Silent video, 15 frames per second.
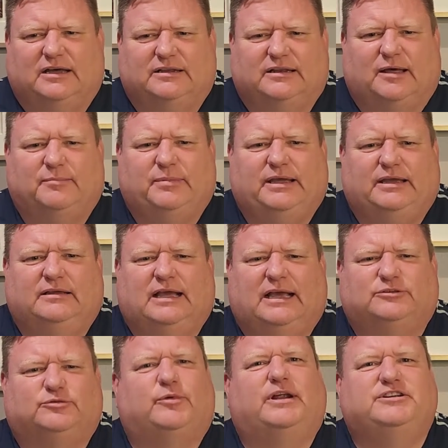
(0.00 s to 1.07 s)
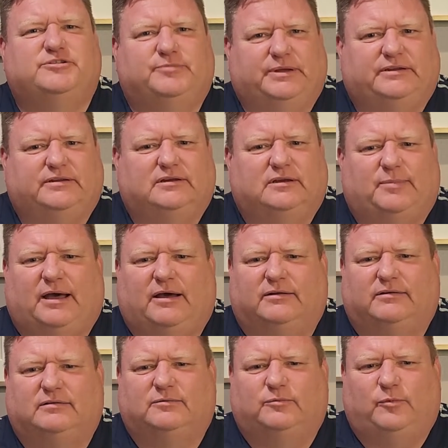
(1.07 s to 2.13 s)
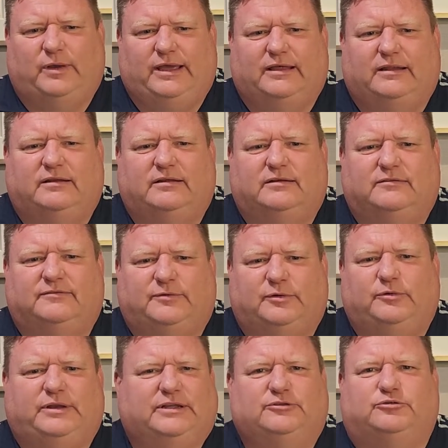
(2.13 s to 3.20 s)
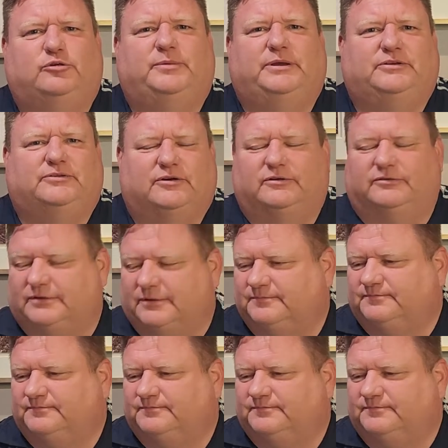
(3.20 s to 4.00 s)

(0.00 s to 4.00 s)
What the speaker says: not being as regimented about when food is to be served.